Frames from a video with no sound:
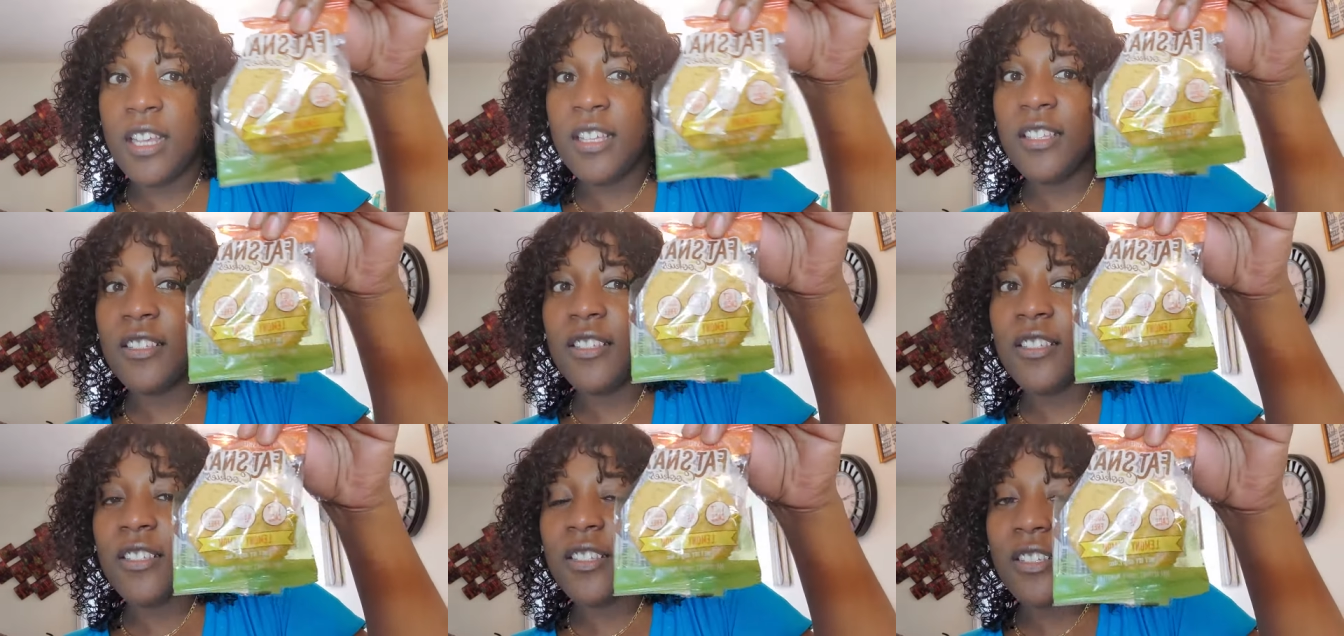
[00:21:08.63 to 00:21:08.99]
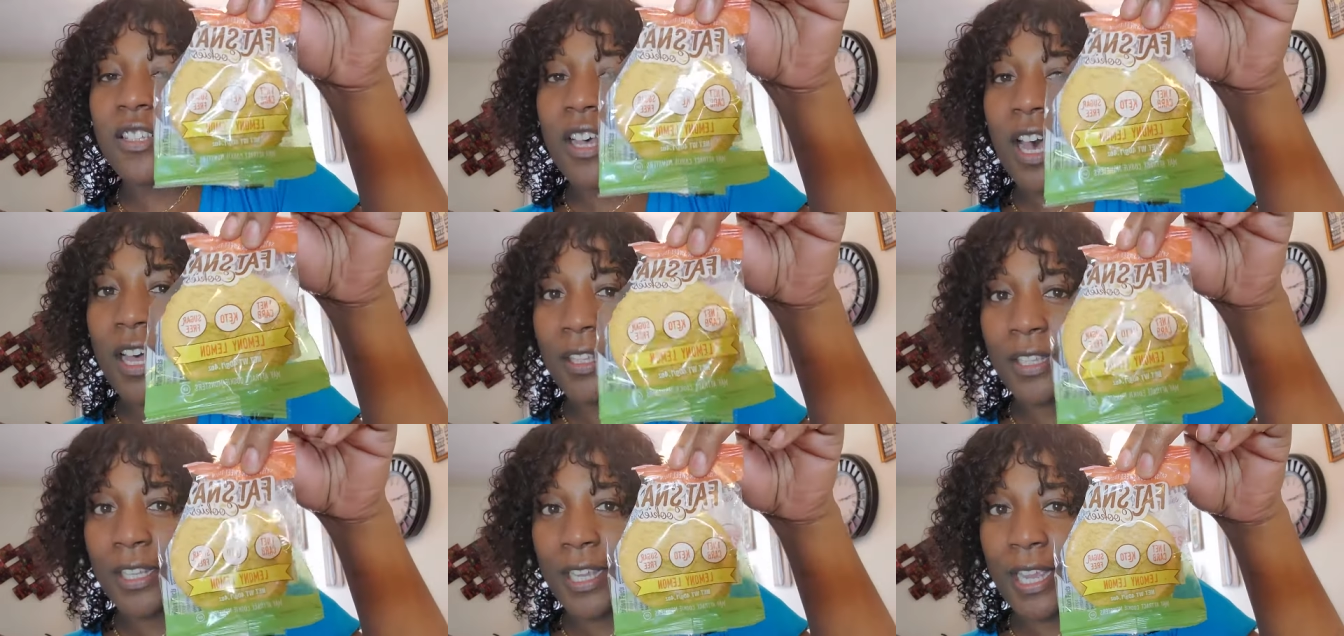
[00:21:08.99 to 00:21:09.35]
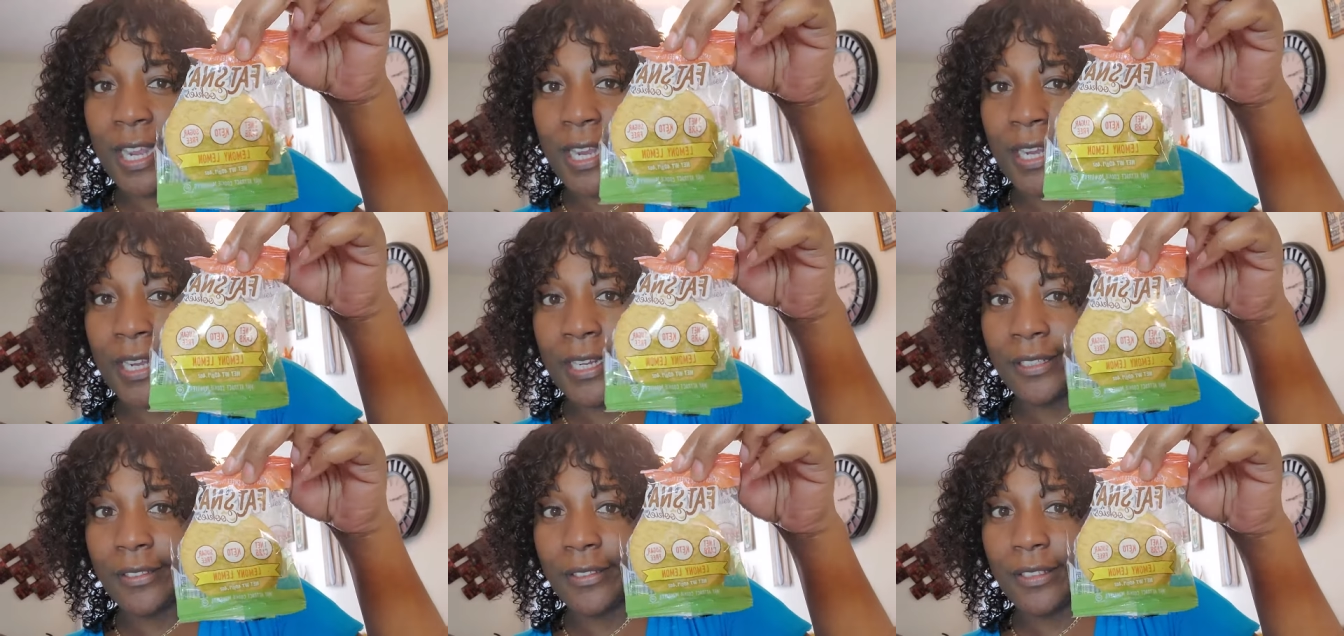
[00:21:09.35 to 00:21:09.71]
solid
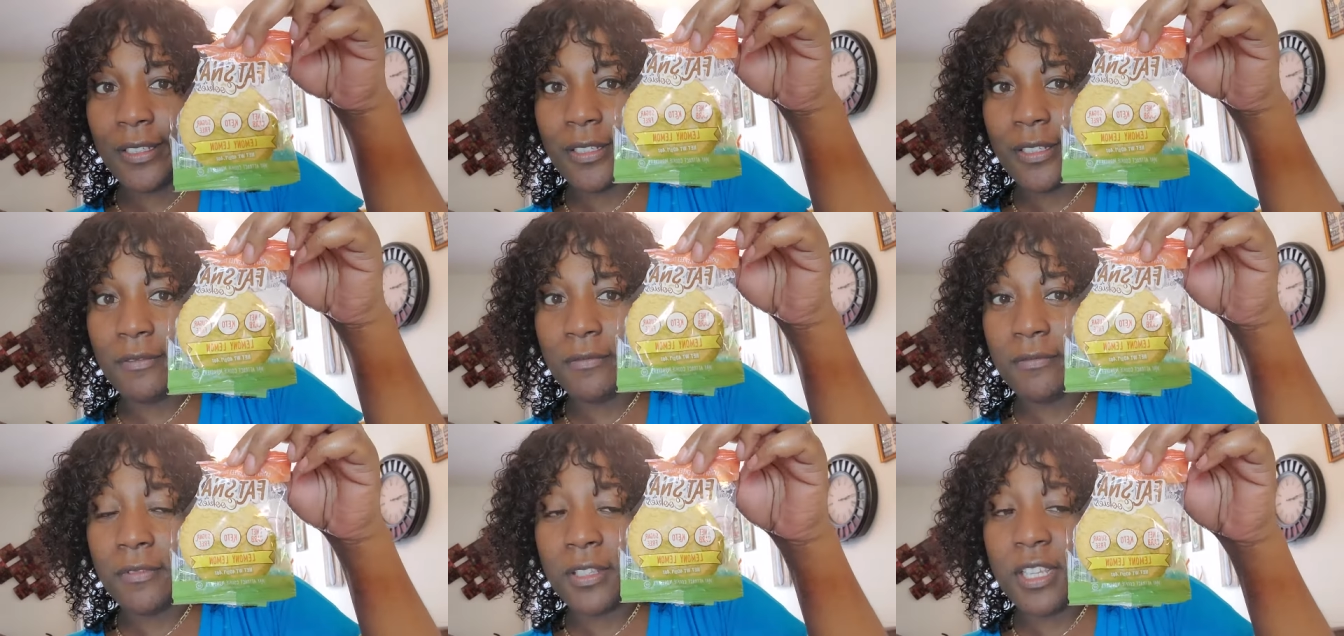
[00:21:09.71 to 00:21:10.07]
eight.